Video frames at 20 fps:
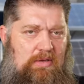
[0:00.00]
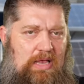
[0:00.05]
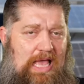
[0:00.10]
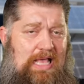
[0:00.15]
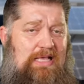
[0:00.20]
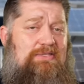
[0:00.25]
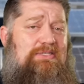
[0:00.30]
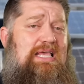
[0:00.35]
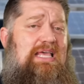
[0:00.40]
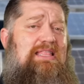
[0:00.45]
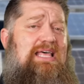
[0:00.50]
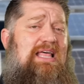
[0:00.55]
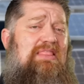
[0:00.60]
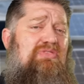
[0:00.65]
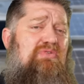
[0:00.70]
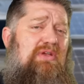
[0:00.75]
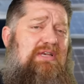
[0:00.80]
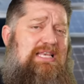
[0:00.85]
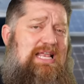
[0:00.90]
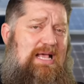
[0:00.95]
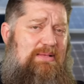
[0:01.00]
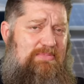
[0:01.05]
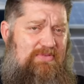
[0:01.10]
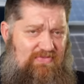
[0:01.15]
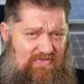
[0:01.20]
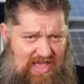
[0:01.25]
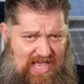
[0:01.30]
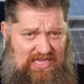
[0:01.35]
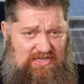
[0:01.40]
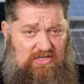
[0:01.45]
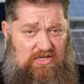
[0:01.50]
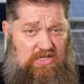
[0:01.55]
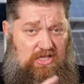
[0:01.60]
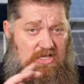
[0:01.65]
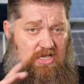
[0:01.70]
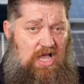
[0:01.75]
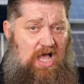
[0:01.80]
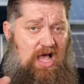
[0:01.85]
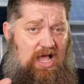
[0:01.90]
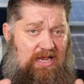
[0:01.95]
All right, say that three times fast.
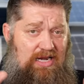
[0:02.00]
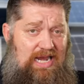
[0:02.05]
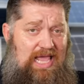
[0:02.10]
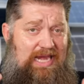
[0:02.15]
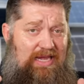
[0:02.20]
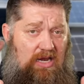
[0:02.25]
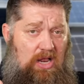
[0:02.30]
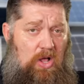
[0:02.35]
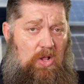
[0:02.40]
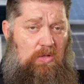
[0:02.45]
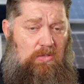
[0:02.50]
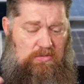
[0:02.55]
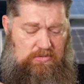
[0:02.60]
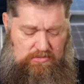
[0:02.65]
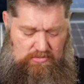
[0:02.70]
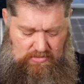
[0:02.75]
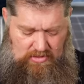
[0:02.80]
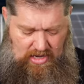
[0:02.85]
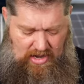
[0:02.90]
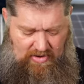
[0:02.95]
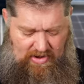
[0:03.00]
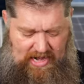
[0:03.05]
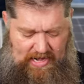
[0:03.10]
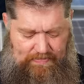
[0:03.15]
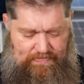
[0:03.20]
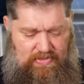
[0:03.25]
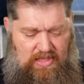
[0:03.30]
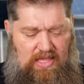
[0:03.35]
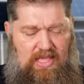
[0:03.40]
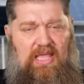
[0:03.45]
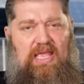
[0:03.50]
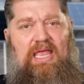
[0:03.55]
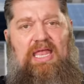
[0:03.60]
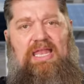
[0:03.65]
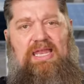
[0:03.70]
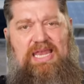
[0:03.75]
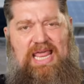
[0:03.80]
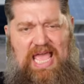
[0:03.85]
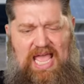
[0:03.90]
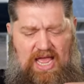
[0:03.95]
Caulk laden hole. All right.
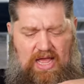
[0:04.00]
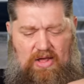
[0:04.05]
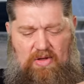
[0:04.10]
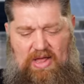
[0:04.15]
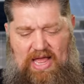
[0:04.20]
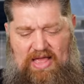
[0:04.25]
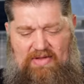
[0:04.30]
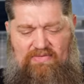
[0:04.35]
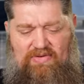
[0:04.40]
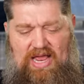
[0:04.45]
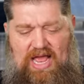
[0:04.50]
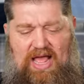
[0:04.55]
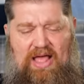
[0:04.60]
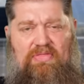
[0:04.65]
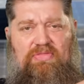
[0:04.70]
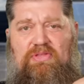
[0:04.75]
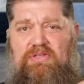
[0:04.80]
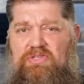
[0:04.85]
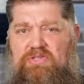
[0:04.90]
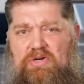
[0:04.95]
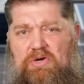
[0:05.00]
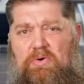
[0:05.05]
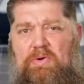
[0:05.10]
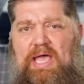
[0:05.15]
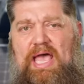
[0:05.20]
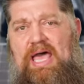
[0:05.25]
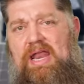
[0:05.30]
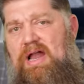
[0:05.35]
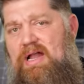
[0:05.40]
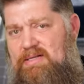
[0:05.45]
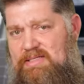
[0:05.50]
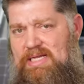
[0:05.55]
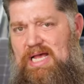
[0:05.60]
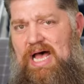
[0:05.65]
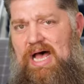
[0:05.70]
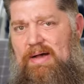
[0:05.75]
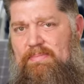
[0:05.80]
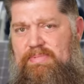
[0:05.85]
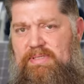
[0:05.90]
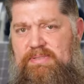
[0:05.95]
Now I've got the screw head on
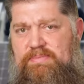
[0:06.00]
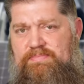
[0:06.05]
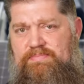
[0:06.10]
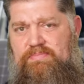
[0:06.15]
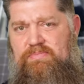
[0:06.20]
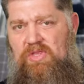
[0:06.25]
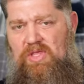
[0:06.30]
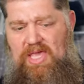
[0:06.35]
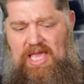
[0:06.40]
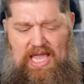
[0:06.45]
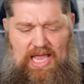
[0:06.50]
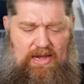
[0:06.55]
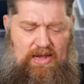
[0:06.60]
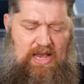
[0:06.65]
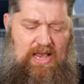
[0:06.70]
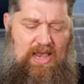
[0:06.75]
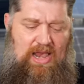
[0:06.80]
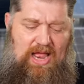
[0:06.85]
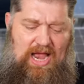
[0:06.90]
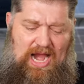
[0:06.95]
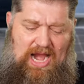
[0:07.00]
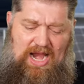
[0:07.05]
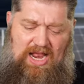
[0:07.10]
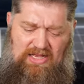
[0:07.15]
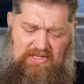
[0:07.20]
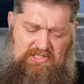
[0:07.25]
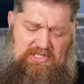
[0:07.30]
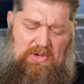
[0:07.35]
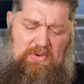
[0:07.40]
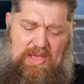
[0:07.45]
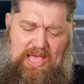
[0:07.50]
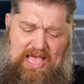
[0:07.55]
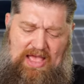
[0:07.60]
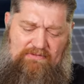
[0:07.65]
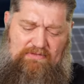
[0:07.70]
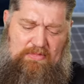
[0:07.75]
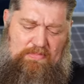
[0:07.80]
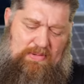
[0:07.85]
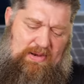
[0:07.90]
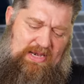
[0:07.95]
top. Okay, I also
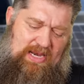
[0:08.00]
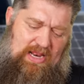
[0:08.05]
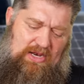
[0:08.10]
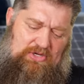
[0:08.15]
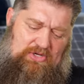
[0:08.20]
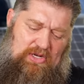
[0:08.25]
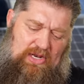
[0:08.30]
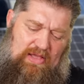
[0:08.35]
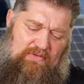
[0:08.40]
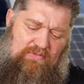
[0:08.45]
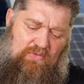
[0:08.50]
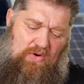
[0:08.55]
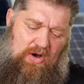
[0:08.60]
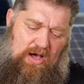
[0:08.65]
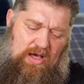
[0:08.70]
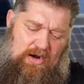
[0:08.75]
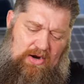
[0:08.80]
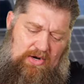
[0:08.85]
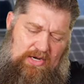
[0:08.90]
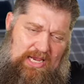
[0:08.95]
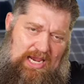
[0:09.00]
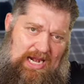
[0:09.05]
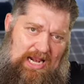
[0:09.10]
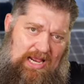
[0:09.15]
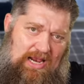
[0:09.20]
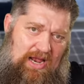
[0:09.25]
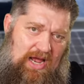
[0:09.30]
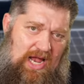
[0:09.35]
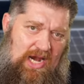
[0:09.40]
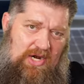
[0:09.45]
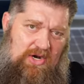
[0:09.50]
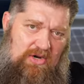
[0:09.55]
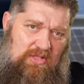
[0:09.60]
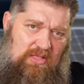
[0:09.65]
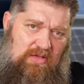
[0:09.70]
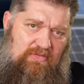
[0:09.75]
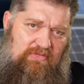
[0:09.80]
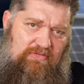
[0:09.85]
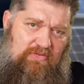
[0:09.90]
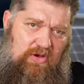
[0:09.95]
have a potential of water getting under
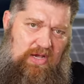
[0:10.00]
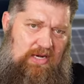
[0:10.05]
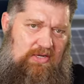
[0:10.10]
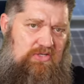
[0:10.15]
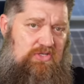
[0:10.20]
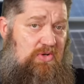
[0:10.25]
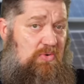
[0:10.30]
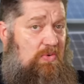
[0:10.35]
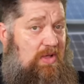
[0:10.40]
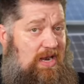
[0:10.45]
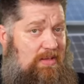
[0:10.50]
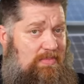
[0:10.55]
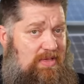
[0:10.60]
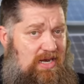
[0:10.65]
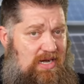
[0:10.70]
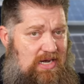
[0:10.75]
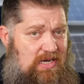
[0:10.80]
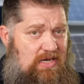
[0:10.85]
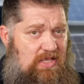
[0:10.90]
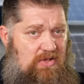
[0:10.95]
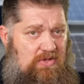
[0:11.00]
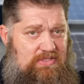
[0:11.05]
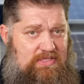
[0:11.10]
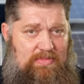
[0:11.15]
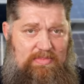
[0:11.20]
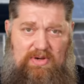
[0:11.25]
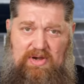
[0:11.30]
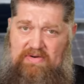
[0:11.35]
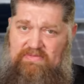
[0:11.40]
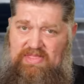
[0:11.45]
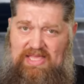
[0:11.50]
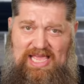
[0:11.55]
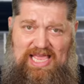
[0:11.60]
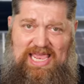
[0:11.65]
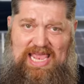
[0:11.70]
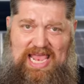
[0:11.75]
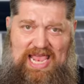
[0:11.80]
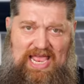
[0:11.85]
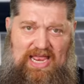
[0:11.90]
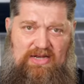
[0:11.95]
the foot. So what I'm gonna do is I'm gonna do everything I
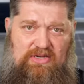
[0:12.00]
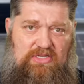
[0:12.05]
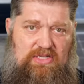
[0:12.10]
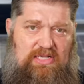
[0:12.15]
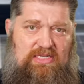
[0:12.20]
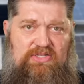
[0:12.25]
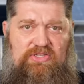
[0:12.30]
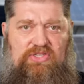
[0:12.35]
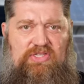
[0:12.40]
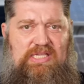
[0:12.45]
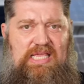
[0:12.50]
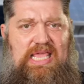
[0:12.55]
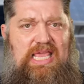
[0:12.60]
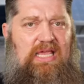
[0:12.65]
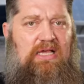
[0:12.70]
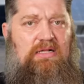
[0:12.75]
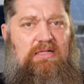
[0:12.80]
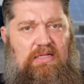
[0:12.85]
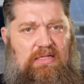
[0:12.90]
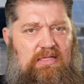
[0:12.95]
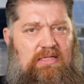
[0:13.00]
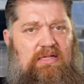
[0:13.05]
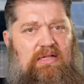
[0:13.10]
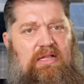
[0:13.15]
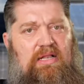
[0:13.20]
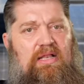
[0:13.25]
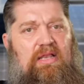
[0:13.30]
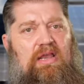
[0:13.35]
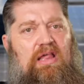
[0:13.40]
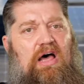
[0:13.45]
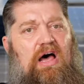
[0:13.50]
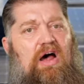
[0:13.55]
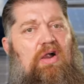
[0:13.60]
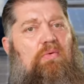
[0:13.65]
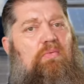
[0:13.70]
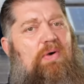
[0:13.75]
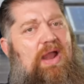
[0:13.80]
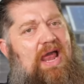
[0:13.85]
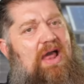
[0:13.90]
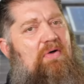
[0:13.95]
can to seal
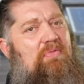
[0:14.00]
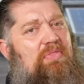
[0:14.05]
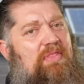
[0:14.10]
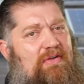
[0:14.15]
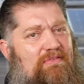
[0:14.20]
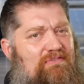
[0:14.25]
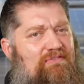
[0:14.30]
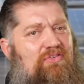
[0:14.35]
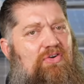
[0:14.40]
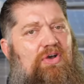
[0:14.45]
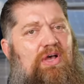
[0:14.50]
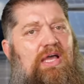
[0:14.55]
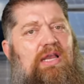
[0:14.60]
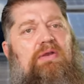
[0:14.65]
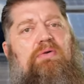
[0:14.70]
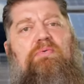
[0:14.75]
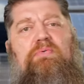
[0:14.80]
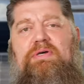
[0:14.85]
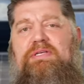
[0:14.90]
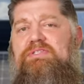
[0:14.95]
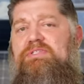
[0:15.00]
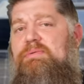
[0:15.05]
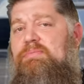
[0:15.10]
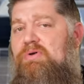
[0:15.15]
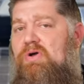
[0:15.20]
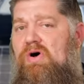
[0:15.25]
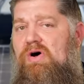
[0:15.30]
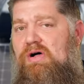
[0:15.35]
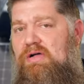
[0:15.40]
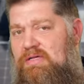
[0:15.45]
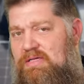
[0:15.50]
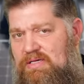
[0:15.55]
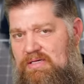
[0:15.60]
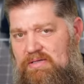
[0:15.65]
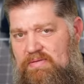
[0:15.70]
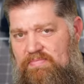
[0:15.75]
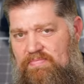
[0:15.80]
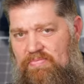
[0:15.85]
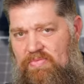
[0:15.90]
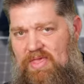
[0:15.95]
around the foot with some caulk,
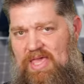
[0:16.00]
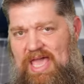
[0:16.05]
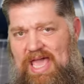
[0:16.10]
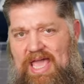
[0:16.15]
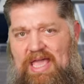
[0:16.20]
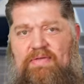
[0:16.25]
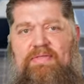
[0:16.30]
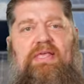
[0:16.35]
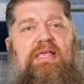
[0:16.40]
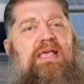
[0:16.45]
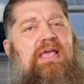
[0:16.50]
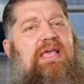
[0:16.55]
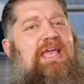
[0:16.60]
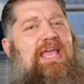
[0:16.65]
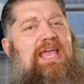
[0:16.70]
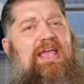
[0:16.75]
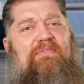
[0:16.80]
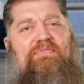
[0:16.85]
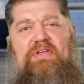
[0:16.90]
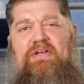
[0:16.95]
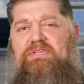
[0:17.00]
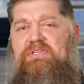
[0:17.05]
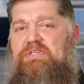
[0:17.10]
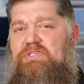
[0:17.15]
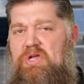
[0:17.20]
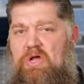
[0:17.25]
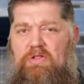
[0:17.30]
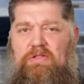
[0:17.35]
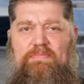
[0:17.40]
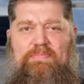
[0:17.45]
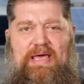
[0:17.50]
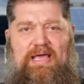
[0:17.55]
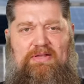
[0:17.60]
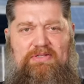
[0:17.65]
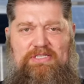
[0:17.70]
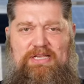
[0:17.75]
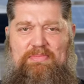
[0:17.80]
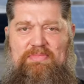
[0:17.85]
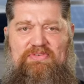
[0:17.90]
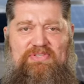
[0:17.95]
okay? If there's a solar
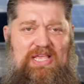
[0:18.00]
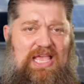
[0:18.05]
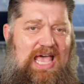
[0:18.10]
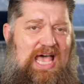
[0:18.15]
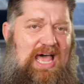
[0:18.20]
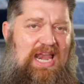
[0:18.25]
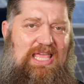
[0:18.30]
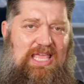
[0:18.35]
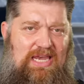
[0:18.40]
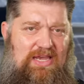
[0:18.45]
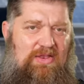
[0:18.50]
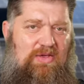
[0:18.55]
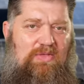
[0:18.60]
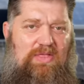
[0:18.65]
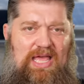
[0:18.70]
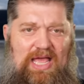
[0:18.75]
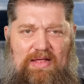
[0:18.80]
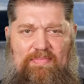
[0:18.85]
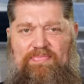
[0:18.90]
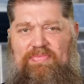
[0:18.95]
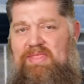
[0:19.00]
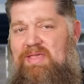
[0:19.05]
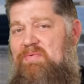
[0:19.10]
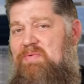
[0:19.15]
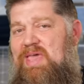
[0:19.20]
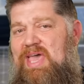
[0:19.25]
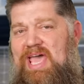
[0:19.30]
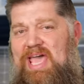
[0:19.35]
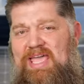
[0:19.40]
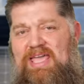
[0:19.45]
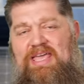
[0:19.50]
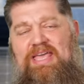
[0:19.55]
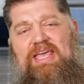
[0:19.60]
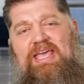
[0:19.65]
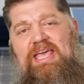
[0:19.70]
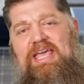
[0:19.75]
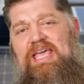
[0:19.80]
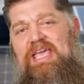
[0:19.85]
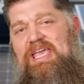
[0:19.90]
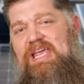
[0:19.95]
panel, somebody say, how do you do that, okay?
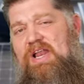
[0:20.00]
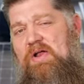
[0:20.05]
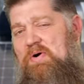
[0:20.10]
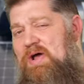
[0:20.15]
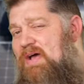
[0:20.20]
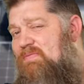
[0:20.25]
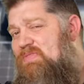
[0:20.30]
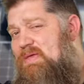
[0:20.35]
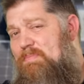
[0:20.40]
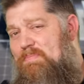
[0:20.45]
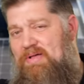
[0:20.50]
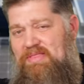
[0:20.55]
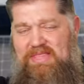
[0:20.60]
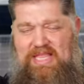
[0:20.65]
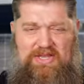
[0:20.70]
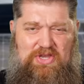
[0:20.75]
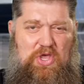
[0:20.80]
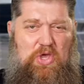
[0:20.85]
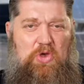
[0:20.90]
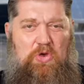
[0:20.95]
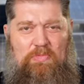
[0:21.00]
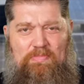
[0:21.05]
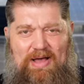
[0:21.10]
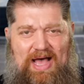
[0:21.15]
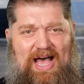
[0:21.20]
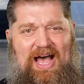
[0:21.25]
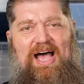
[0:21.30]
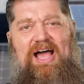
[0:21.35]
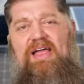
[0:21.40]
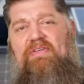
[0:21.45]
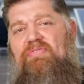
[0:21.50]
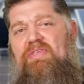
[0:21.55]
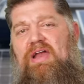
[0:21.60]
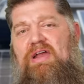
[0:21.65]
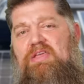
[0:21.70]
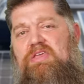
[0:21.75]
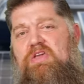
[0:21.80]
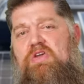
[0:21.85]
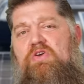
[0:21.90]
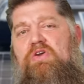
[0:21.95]
You don't have to put the tube behind
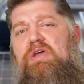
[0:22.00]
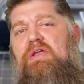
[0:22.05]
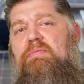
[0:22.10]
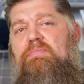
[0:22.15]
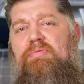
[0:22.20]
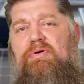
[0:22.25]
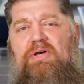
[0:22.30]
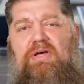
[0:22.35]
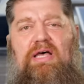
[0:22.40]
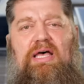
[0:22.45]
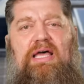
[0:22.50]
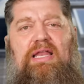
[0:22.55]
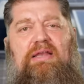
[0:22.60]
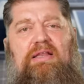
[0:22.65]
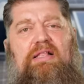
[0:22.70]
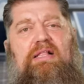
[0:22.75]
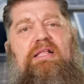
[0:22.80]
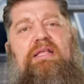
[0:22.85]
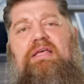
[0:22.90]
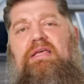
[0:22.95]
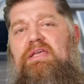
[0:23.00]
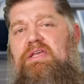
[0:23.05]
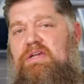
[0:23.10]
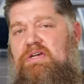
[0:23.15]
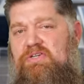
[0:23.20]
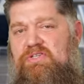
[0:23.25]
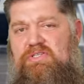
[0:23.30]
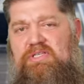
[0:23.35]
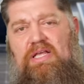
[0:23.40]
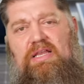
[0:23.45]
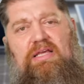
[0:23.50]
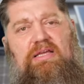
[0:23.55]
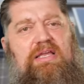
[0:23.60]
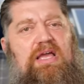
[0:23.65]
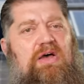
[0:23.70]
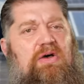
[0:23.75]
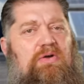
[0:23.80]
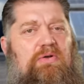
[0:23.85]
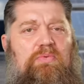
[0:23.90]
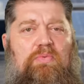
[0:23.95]
there. You can put your
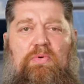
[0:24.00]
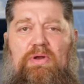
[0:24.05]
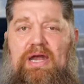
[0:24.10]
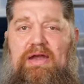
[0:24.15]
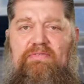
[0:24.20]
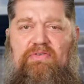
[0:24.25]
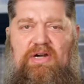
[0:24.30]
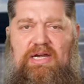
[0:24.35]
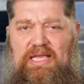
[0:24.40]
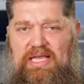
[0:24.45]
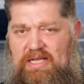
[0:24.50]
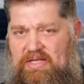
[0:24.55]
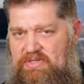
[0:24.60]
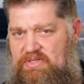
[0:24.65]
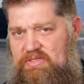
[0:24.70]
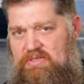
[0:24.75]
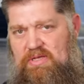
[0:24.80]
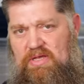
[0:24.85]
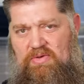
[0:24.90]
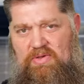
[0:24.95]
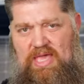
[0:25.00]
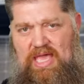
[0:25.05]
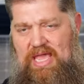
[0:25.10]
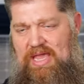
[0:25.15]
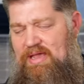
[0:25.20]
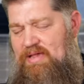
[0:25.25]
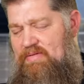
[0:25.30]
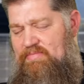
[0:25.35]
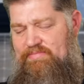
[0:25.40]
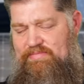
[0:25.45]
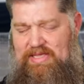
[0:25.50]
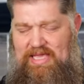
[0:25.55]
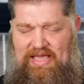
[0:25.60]
silicone, whatever it is, okay?